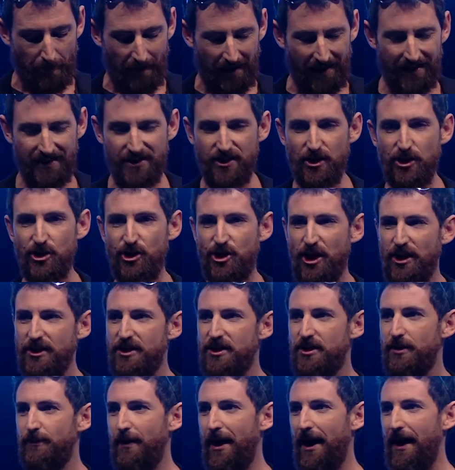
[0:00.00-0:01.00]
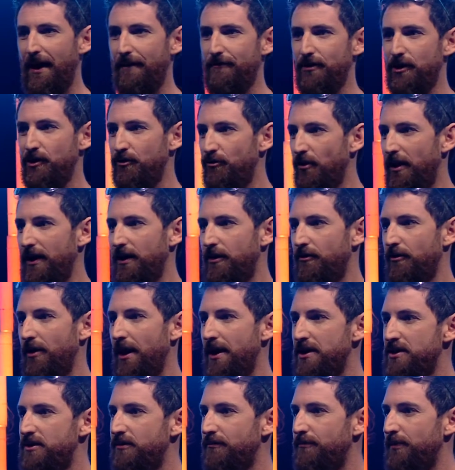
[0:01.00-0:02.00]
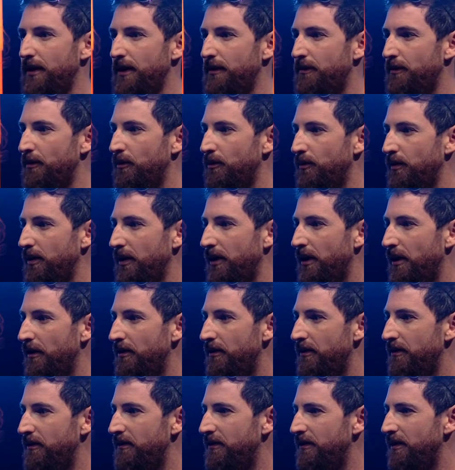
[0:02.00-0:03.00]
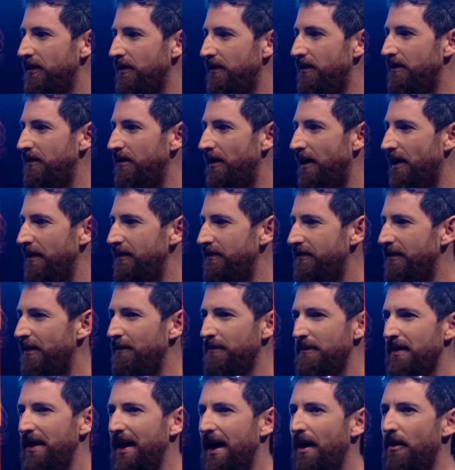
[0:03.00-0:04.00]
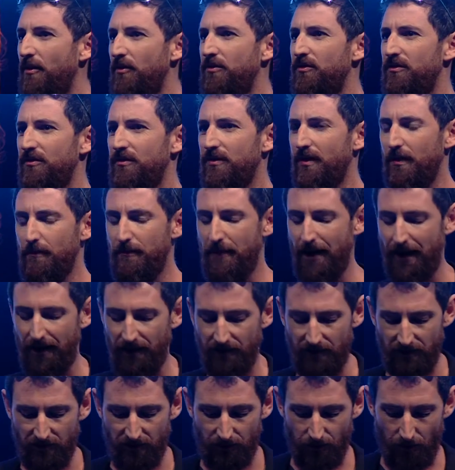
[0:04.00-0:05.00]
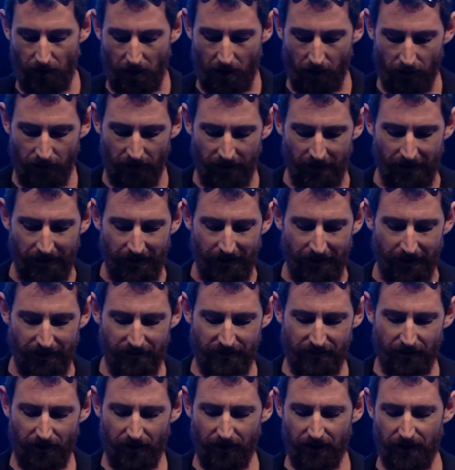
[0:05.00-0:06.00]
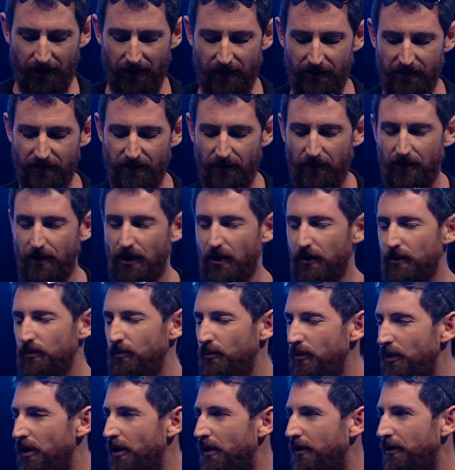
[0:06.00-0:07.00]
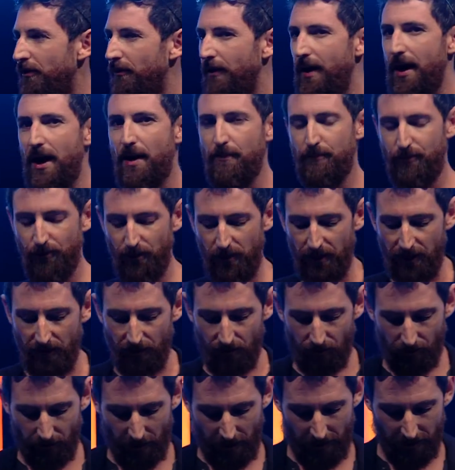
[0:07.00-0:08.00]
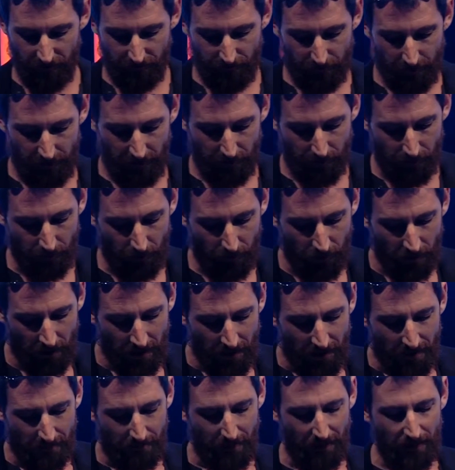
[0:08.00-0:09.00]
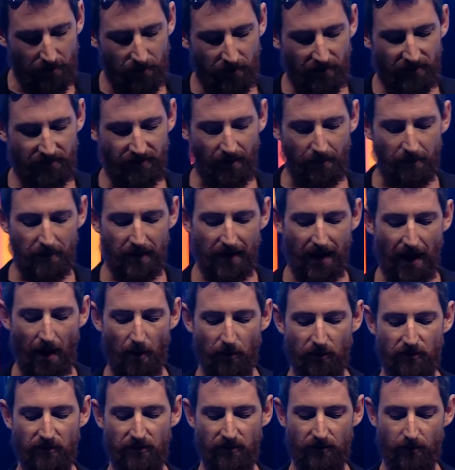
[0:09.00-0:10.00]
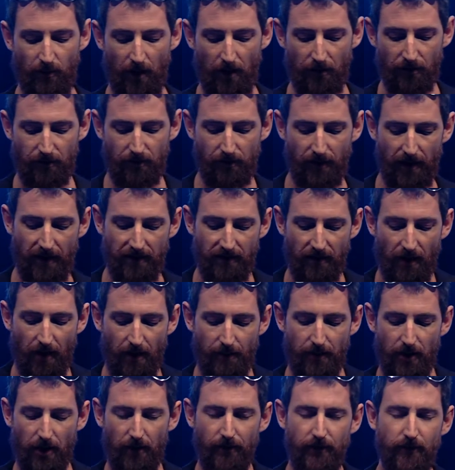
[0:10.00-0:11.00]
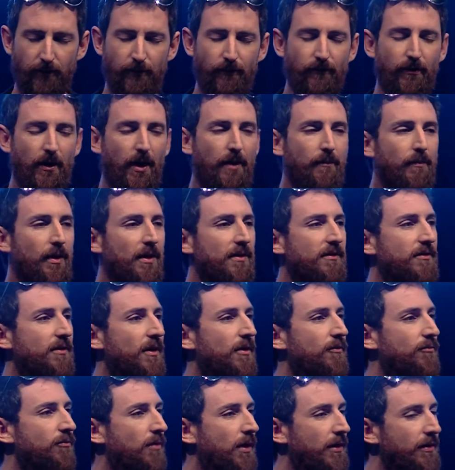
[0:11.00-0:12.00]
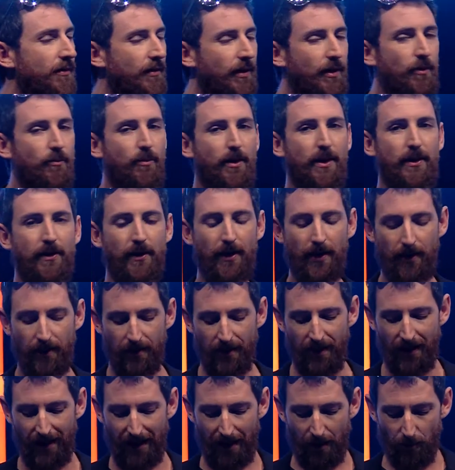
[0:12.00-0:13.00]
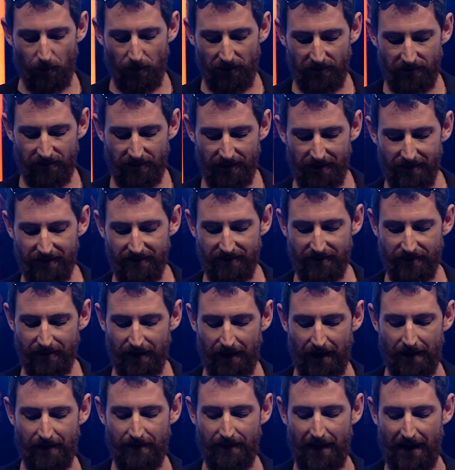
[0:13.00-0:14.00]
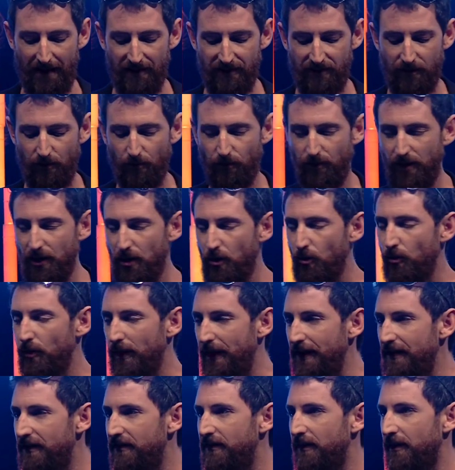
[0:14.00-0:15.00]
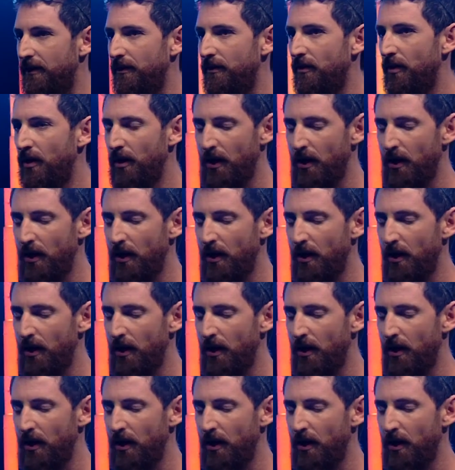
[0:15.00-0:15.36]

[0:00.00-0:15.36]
It isn't just about having great creative people. You know, there's, there's like something else that matters as well. And so at Colenso, you know, there were and there are brilliant creative people, but there was something else as well through that time. And I often find myself wondering whether it was this thing that's the real reason